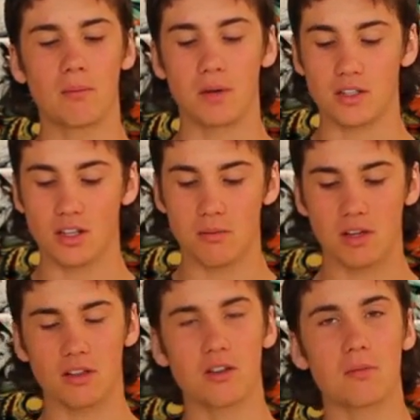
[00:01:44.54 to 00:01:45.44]
but it's going to
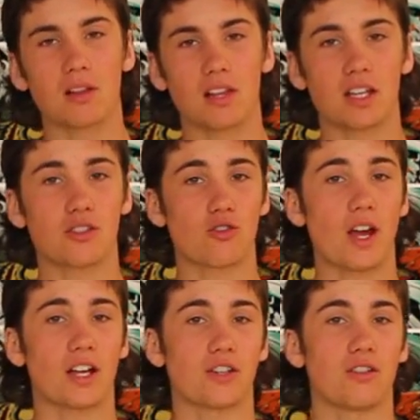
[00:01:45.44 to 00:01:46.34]
be a little bit less
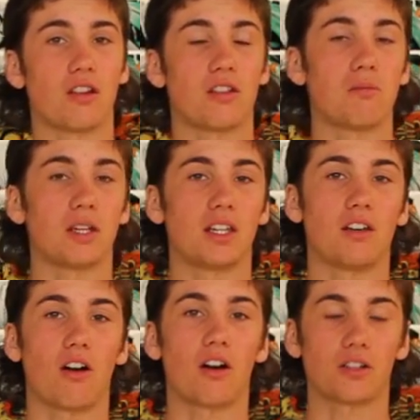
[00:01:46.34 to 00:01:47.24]
traction than the
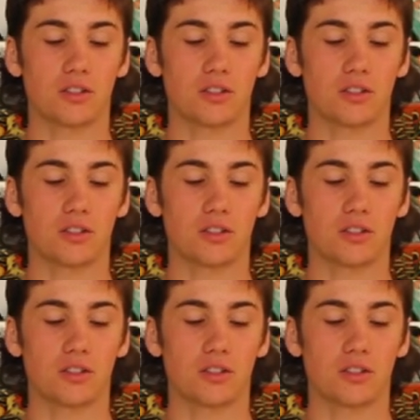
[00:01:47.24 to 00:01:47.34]
Biggie Hog.